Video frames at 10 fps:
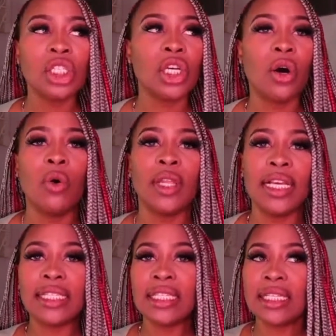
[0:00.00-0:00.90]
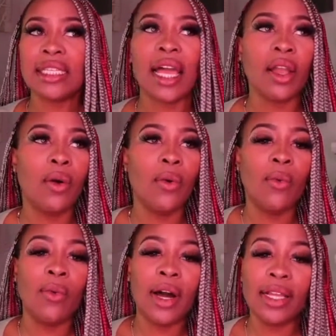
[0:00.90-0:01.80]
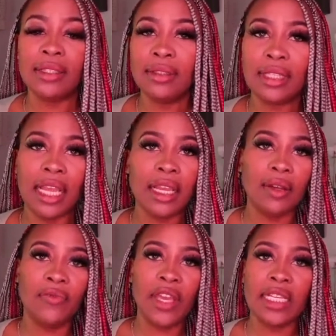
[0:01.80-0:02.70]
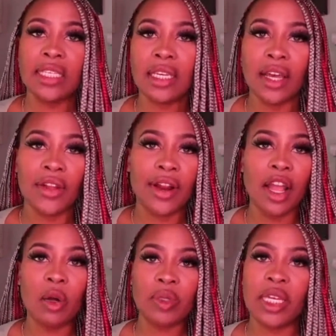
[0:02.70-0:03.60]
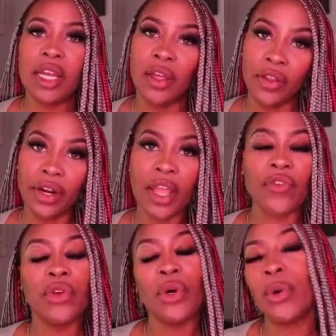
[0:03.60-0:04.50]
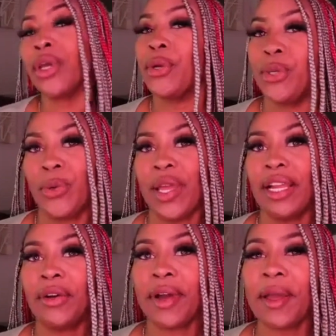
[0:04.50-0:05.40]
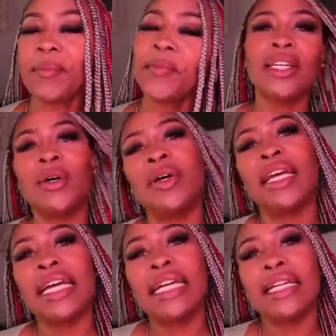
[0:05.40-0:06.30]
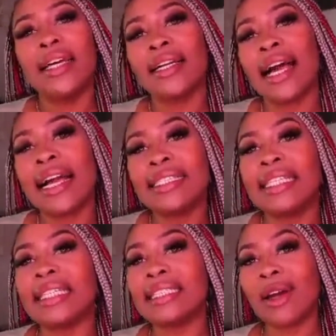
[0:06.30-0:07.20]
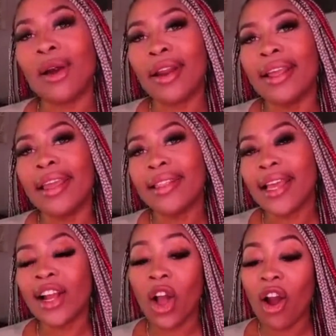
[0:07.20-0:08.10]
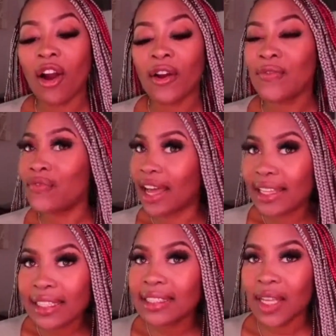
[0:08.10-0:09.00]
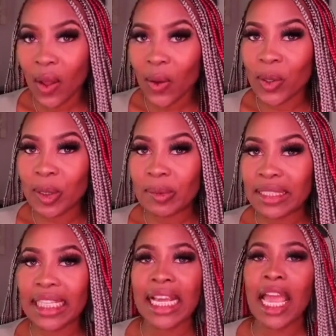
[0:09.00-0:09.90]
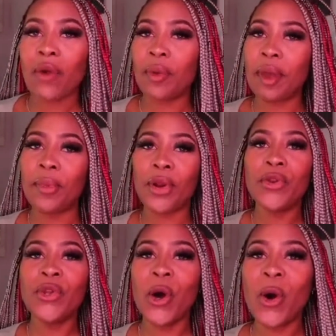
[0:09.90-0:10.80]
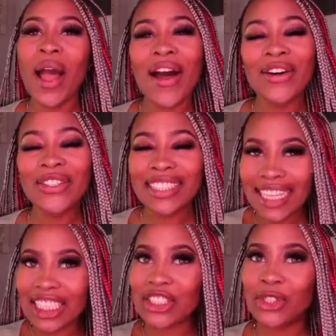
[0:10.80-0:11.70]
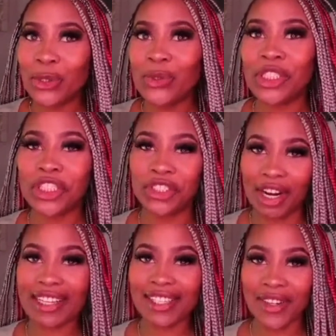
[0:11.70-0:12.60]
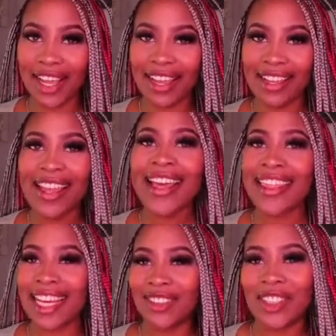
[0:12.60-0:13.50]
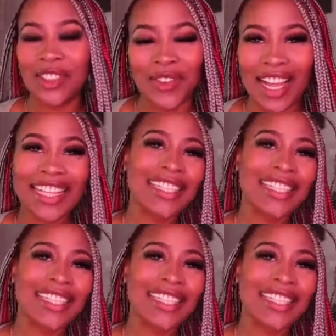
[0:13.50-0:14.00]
So it's just like one thing feeds another, helps another if you know what you're doing. Okay. So good luck, guys. Get started, get in that car, find these homes. And remember, no house is too distressed. Okay. That's what you want.